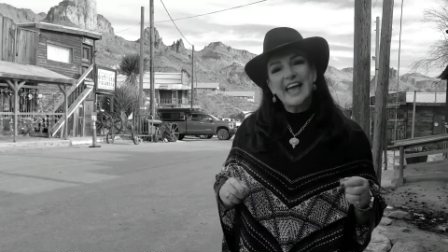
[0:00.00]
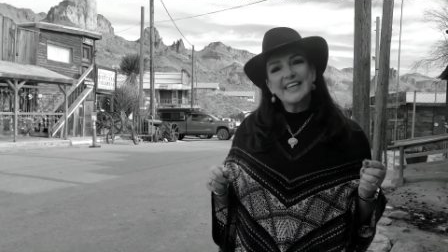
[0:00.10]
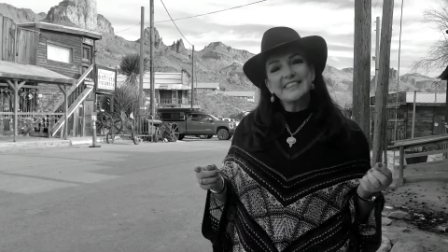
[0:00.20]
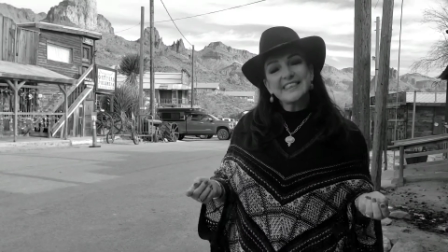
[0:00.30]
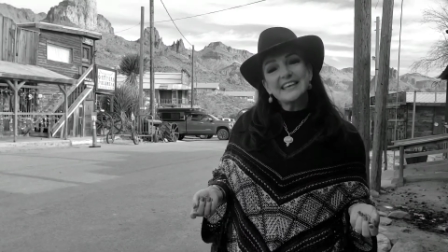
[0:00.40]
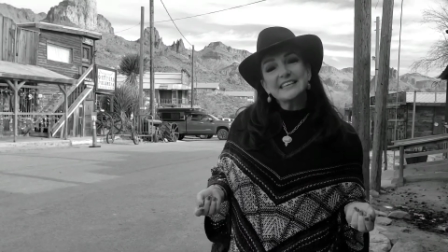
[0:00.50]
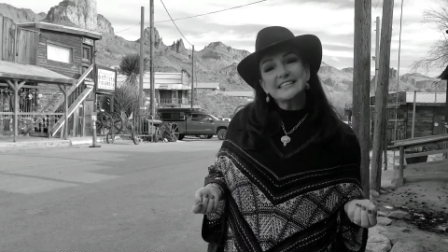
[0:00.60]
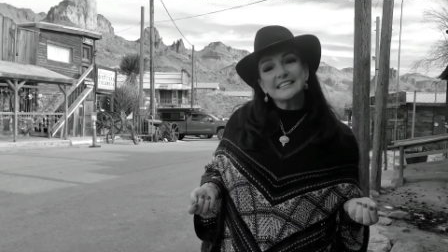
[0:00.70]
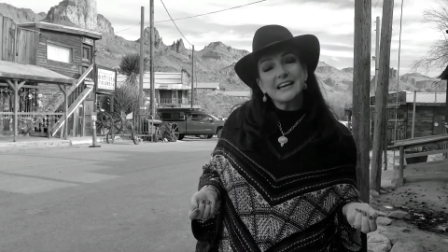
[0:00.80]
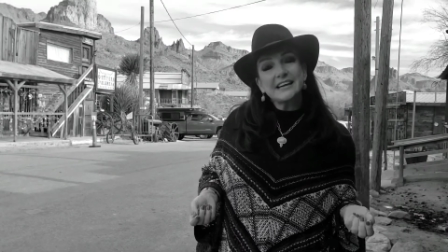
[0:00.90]
And
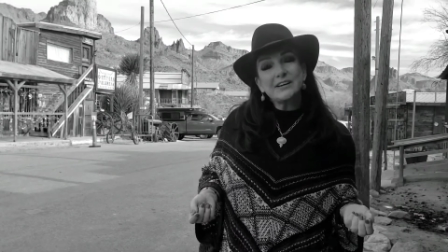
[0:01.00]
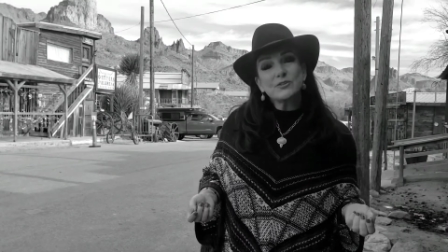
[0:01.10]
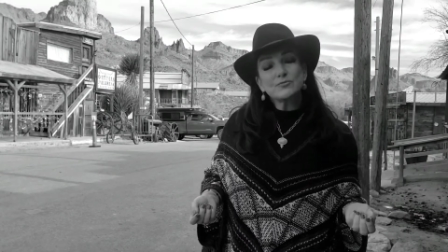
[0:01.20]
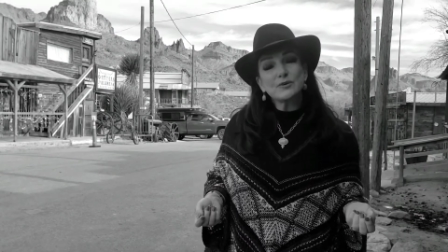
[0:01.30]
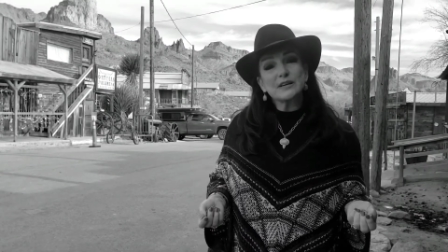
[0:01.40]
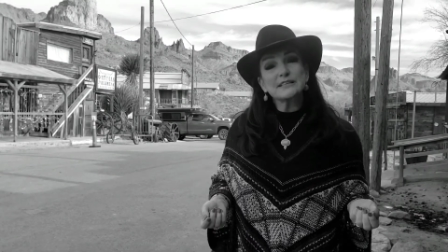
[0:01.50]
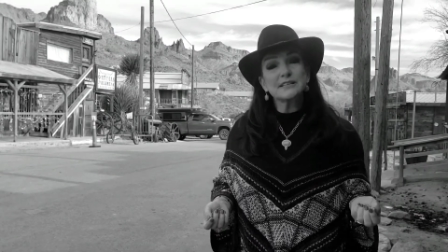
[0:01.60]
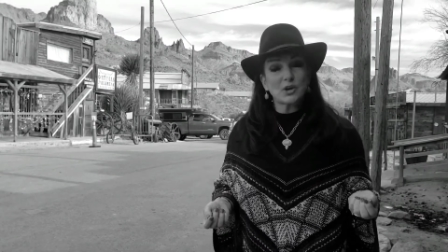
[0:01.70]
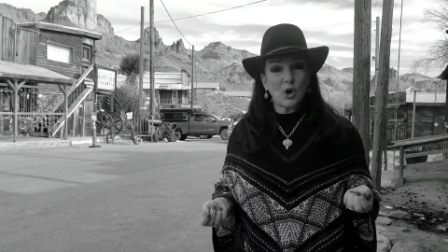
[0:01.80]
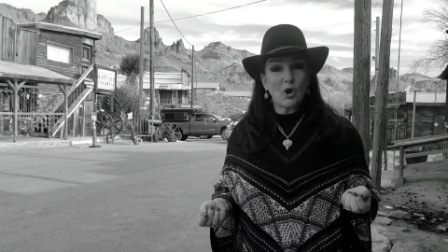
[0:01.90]
this town
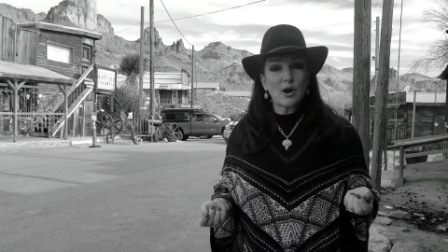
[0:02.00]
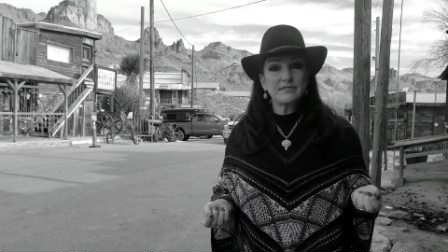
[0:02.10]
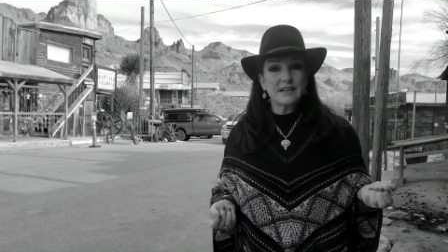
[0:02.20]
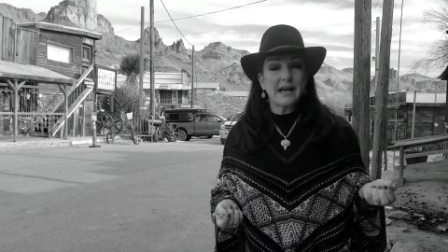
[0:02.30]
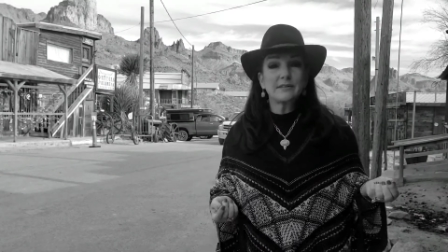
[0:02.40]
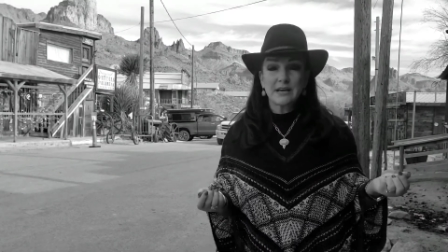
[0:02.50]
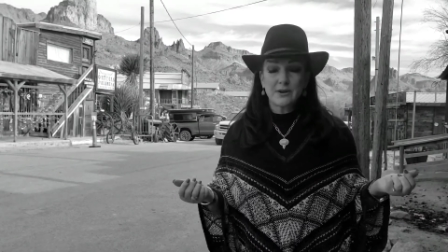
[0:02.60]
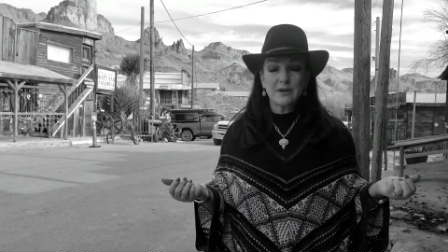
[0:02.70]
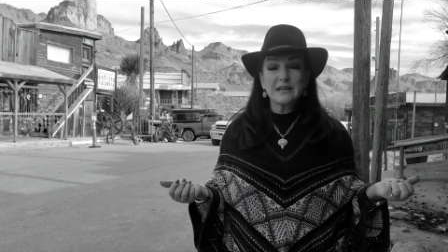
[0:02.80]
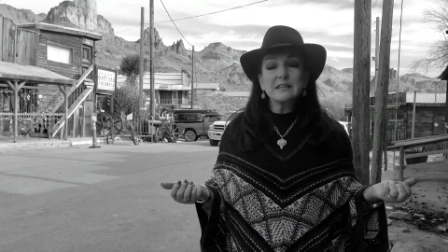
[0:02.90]
was carved out
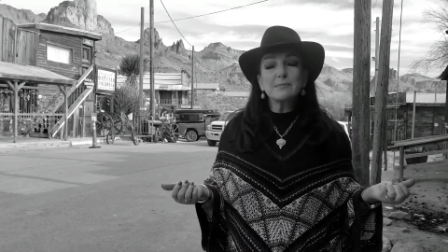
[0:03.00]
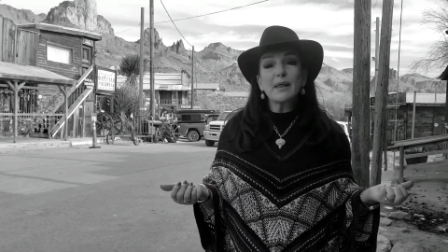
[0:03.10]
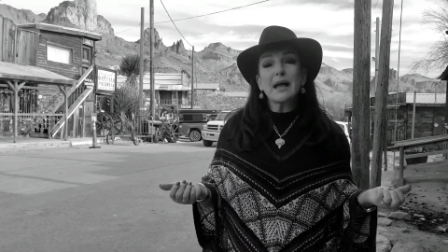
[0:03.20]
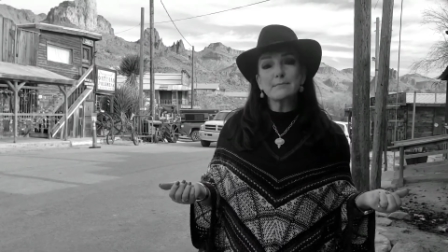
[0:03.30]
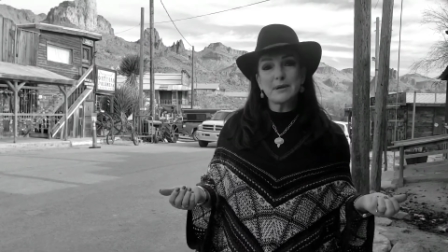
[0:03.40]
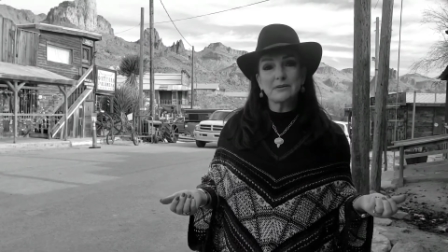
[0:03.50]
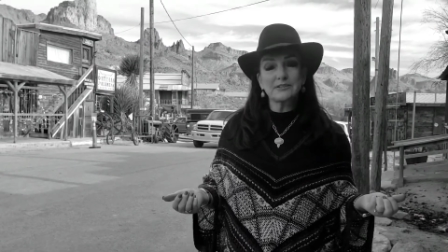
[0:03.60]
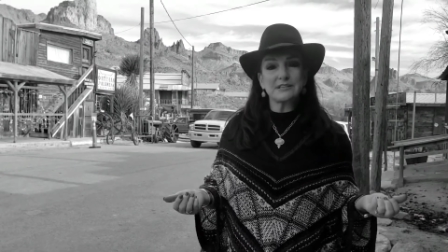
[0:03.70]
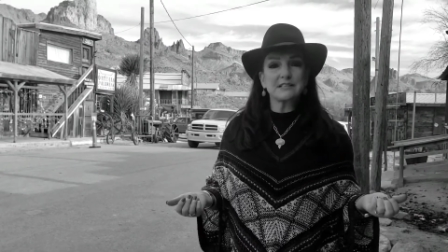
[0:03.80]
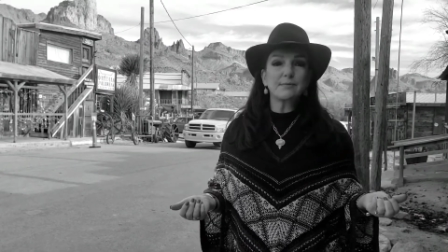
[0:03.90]
here in the Black
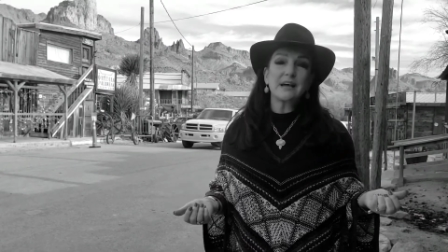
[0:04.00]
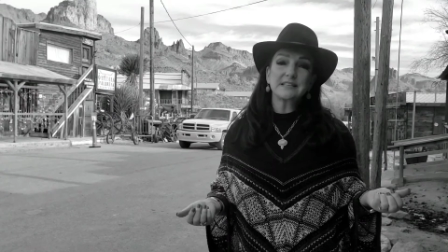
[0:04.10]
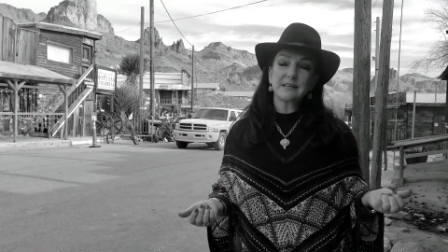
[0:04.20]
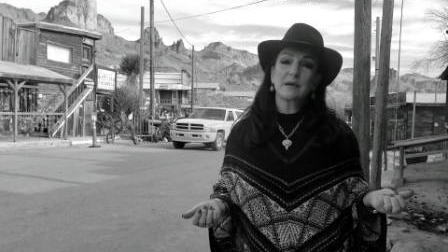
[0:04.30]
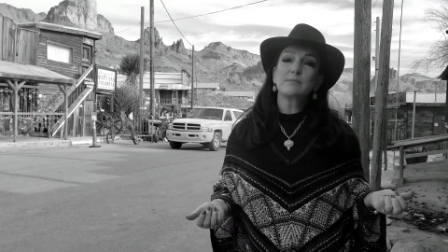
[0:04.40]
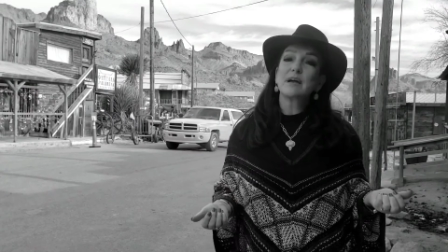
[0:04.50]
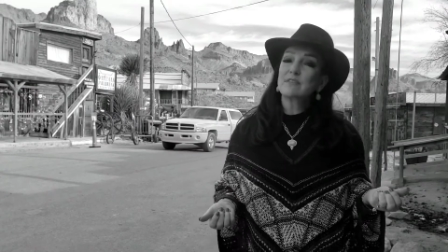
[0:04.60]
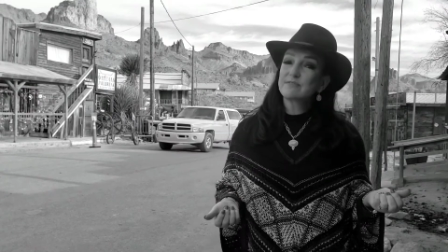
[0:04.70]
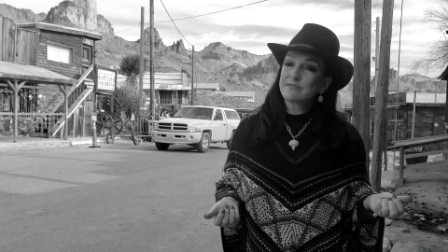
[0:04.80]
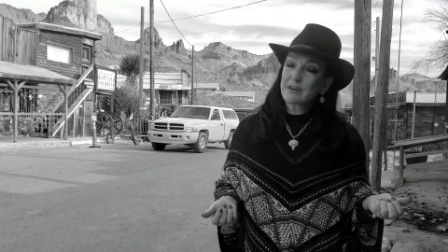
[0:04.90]
Mountains by some
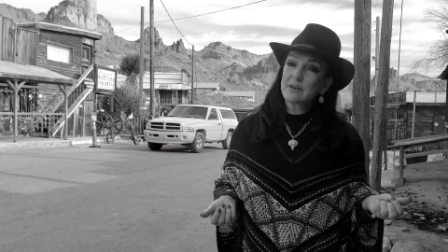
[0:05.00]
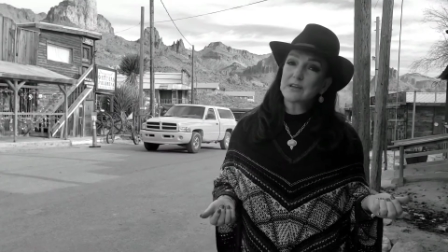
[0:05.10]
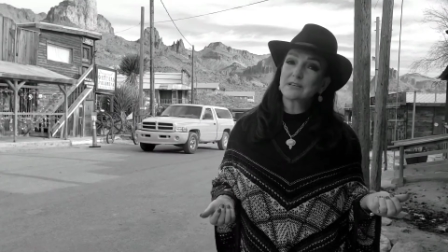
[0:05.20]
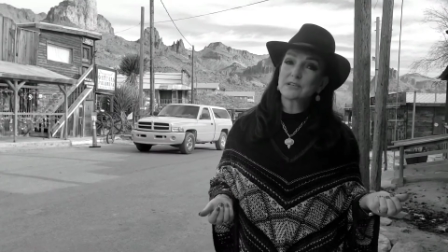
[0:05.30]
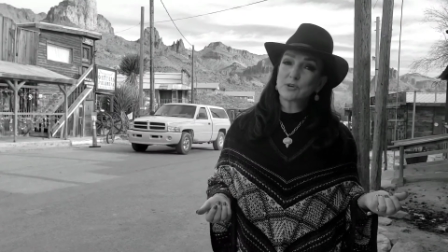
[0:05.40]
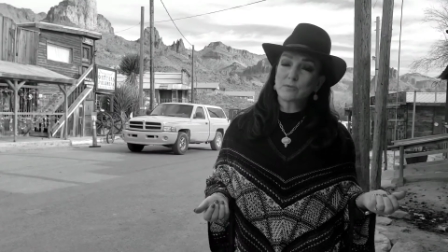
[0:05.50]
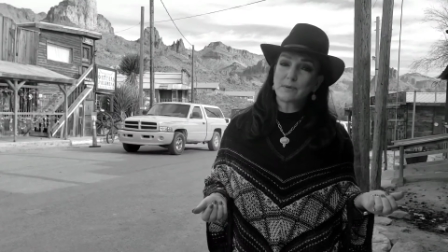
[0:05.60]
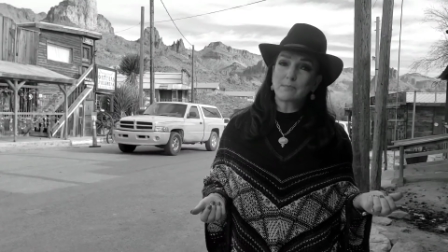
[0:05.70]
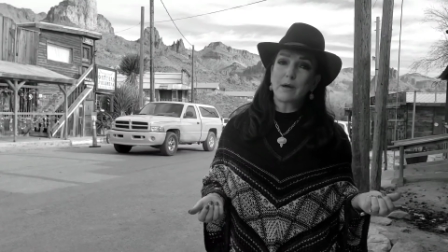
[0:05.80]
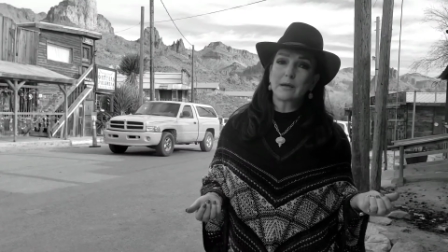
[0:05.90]
very
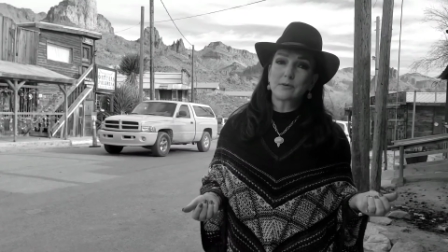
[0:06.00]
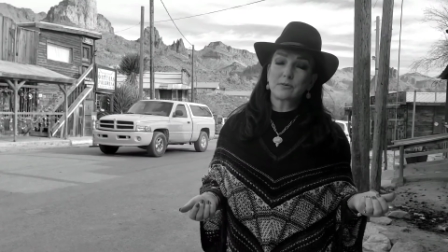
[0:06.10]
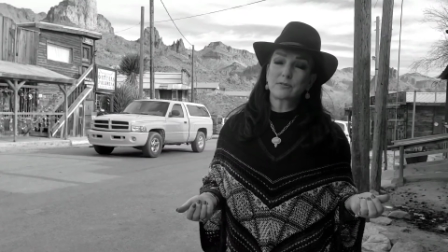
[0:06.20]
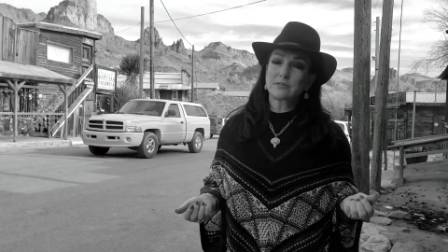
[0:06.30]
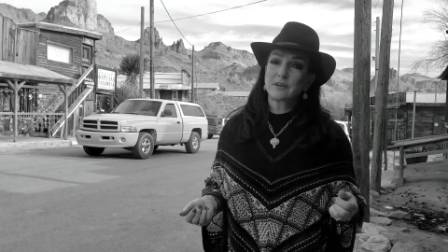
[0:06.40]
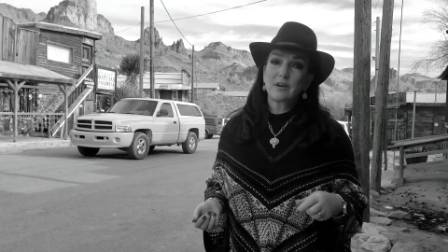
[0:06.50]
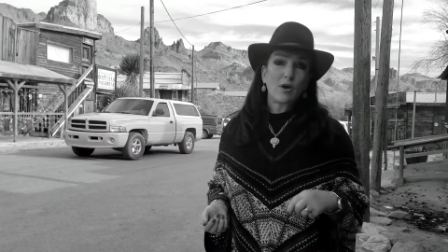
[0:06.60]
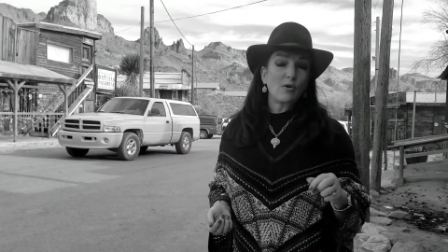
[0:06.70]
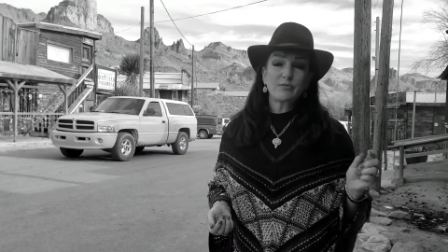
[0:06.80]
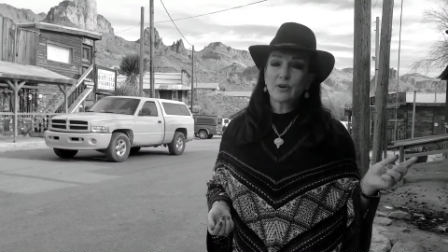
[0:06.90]
determined miners
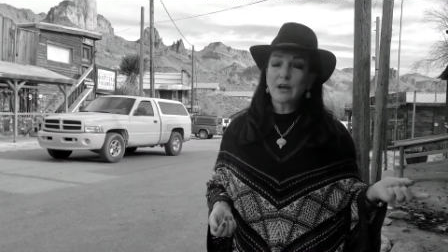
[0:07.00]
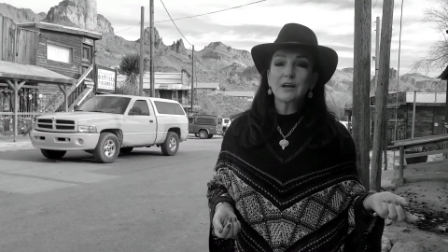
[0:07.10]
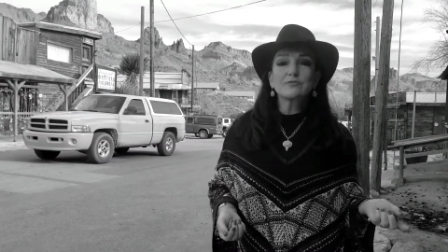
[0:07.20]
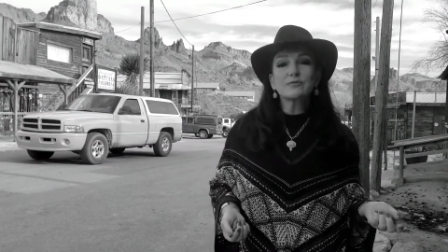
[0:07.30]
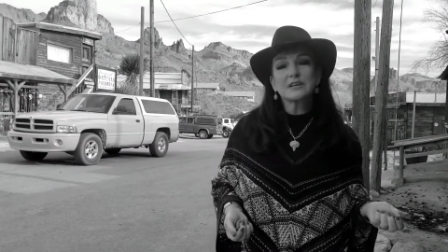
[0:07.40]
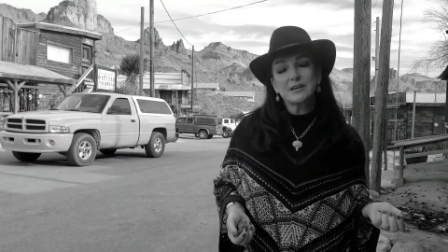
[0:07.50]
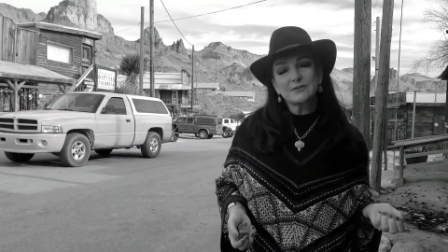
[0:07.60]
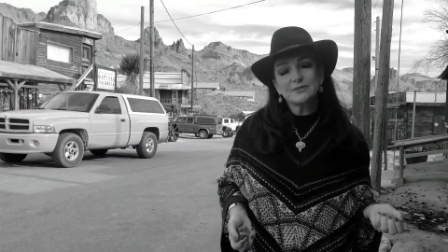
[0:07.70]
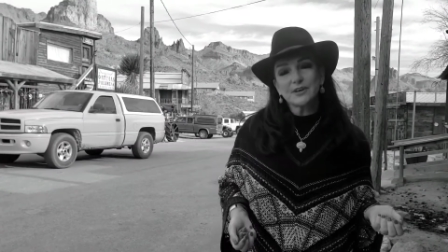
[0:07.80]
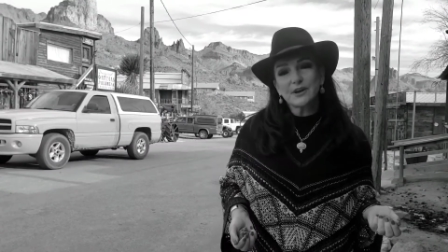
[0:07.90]
over a hundred
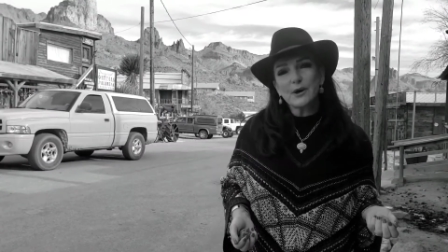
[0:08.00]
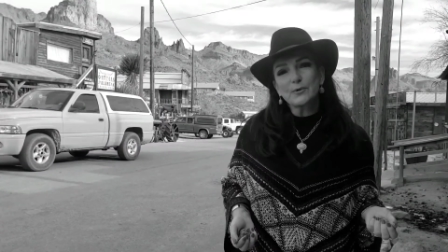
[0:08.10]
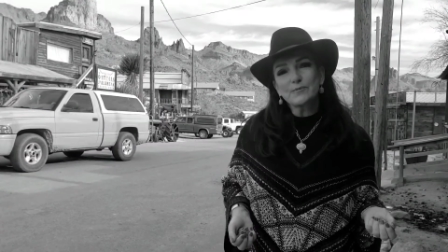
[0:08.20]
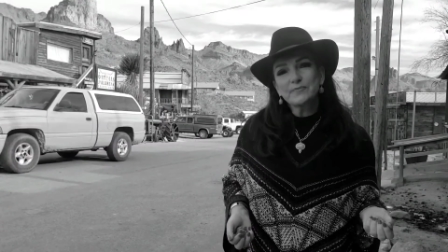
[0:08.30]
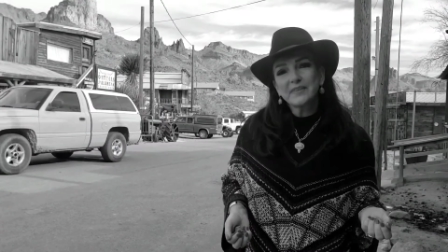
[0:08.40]
years ago.